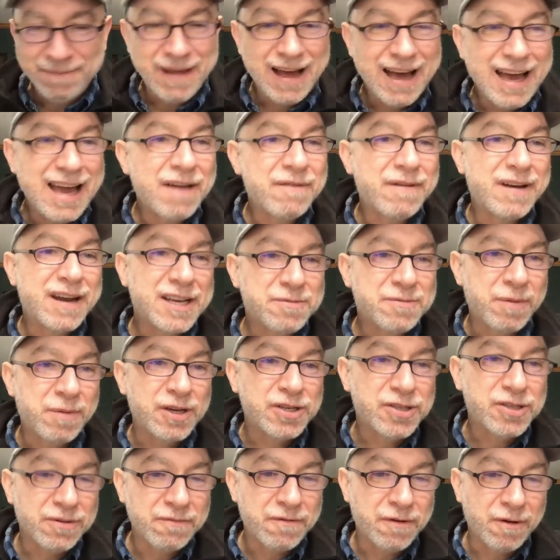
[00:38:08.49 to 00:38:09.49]
I have an
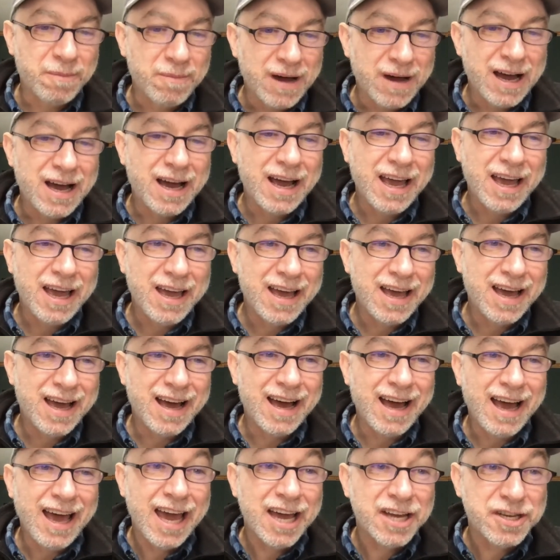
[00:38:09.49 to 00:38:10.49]
expression from a
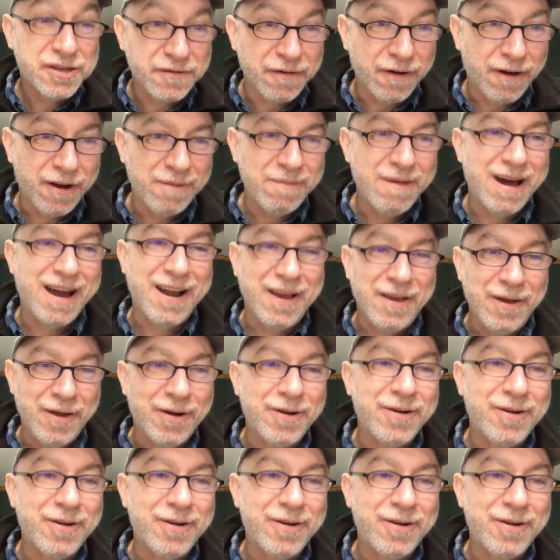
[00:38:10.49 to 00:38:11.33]
hedge fund manager